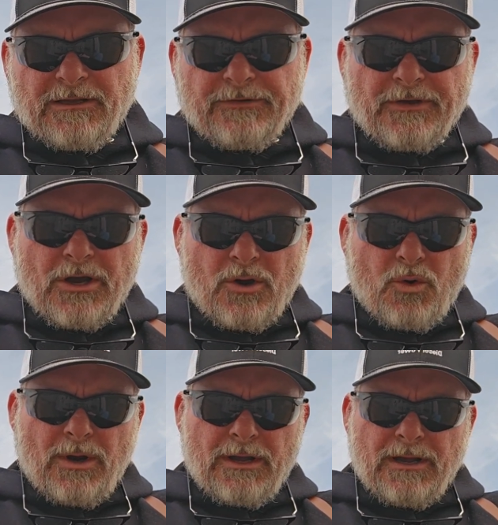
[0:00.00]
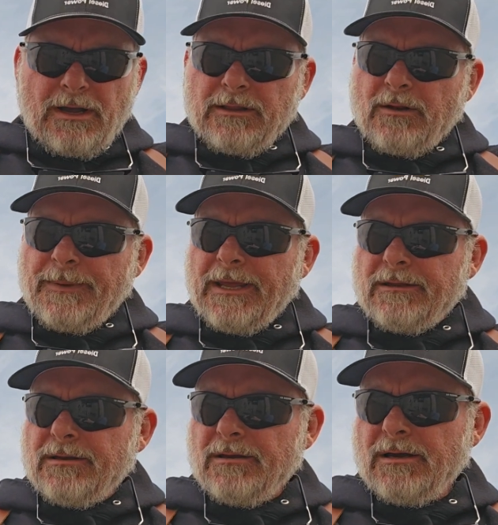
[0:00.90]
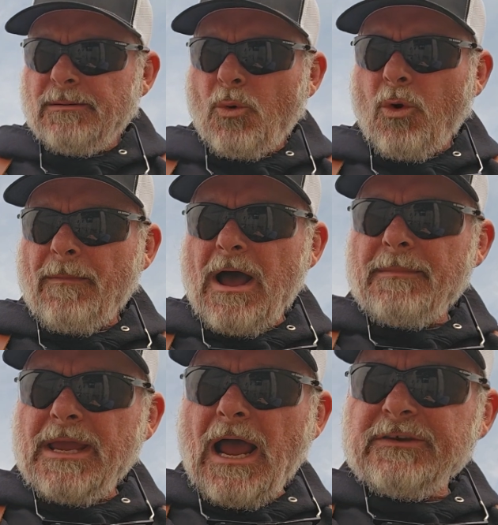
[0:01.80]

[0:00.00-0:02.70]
So a little bit more about me.